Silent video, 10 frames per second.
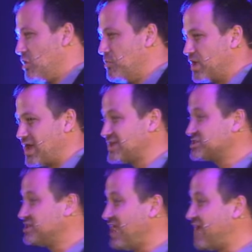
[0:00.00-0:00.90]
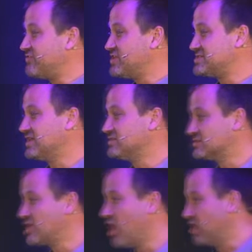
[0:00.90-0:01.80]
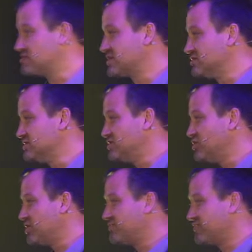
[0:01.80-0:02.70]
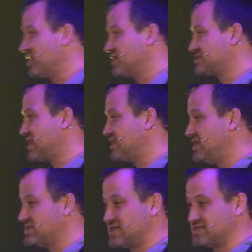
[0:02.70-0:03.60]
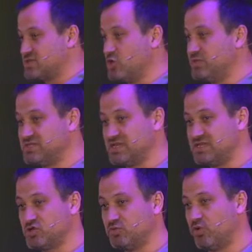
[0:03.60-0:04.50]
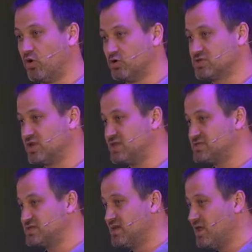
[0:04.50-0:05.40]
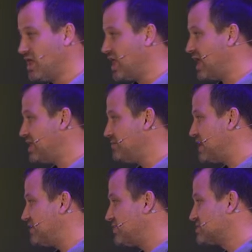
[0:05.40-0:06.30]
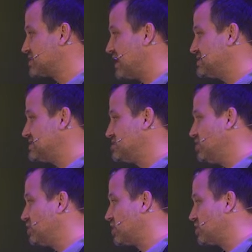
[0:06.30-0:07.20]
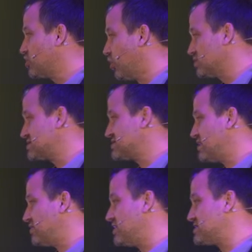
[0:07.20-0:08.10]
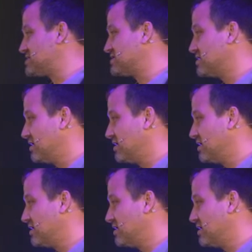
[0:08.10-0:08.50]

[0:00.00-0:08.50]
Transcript: But actually, every single car sold in Europe for the last 10 years has an OBD2 port on it. And in many of those cases, you can cause serious